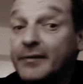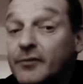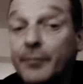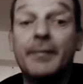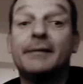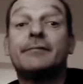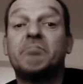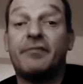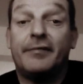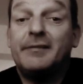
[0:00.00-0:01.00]
instrument
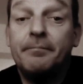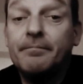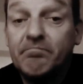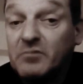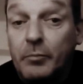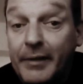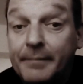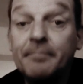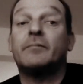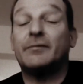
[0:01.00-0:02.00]
fit to me,
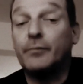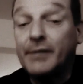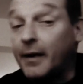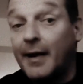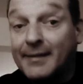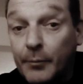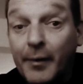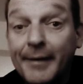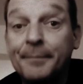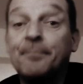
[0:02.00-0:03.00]
what would I like to
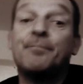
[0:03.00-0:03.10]
play.